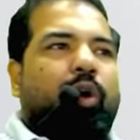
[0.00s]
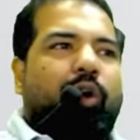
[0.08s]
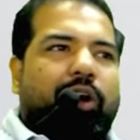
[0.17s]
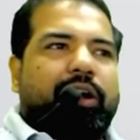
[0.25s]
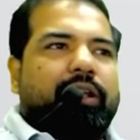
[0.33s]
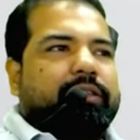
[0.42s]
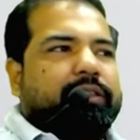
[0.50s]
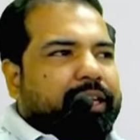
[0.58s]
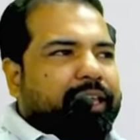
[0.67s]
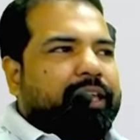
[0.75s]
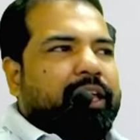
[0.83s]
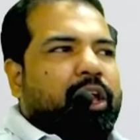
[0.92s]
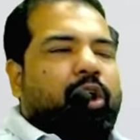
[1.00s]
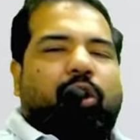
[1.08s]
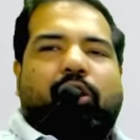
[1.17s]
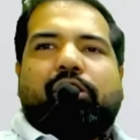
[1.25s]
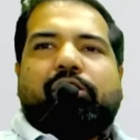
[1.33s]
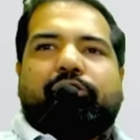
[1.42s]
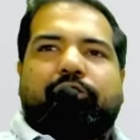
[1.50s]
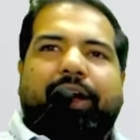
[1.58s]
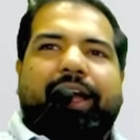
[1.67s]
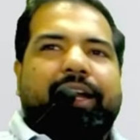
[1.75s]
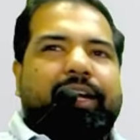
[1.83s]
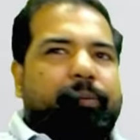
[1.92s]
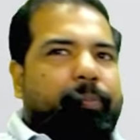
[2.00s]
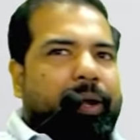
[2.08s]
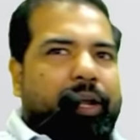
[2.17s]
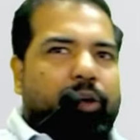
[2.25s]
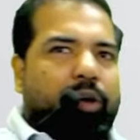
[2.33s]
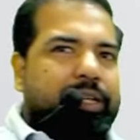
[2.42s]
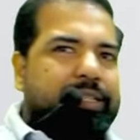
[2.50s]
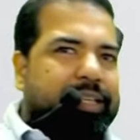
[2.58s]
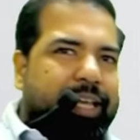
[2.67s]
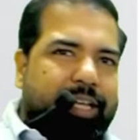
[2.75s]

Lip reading: or 3 or 5, depending on his